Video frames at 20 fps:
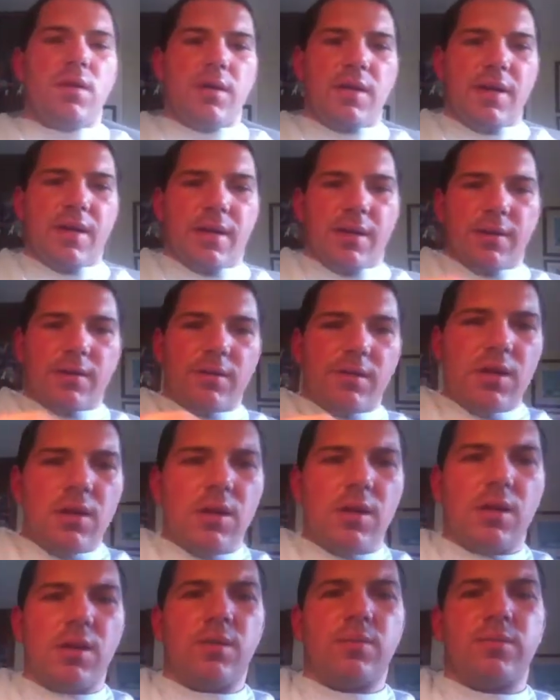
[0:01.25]
Hi.
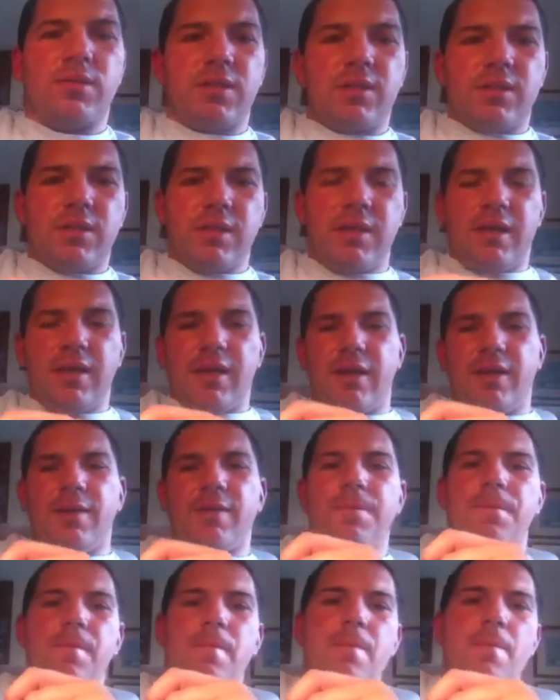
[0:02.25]
Today
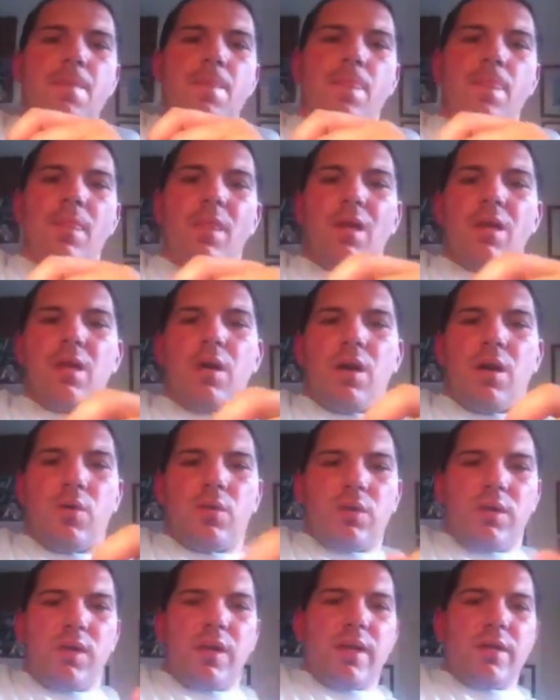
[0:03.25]
I
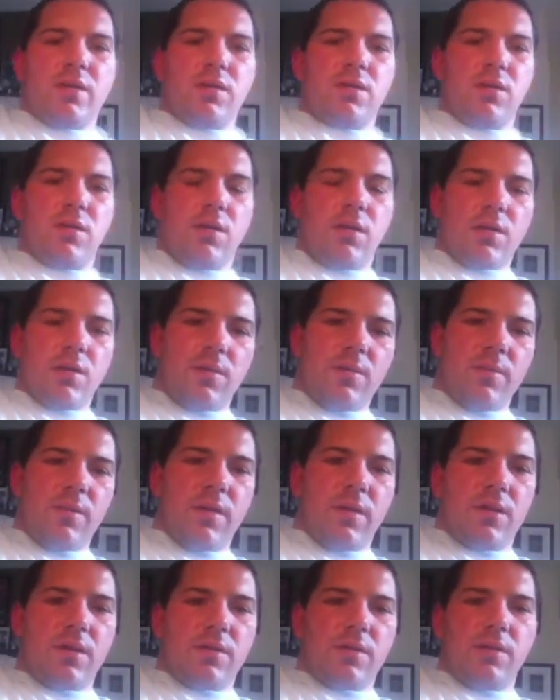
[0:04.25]
would like to talk
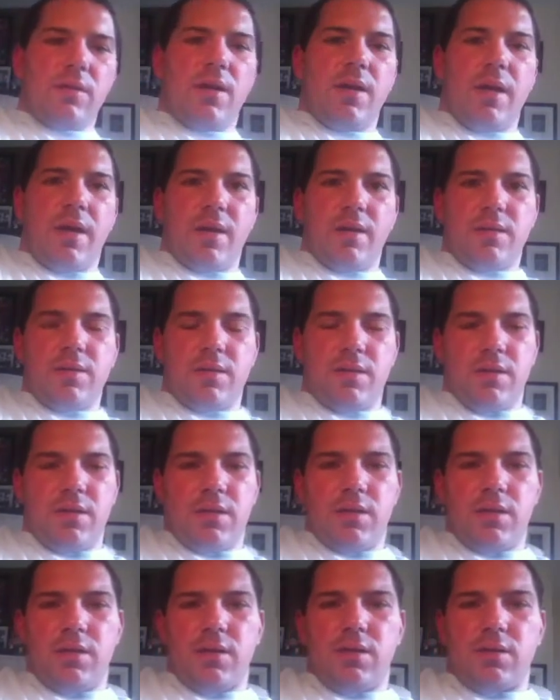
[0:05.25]
about
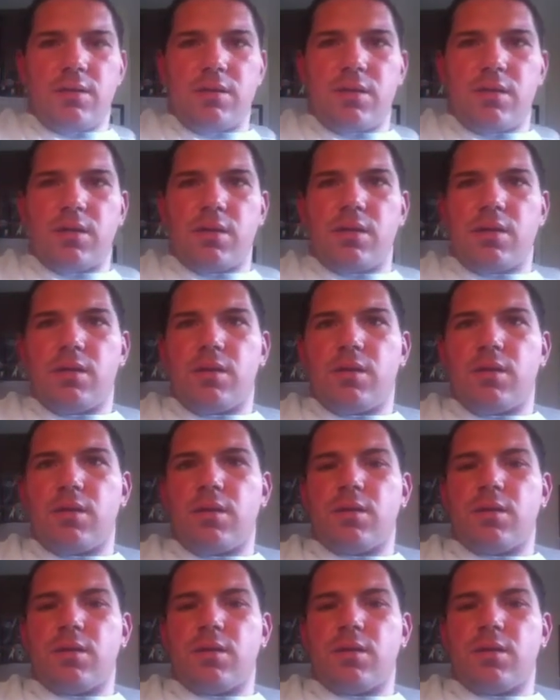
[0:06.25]
antiquing and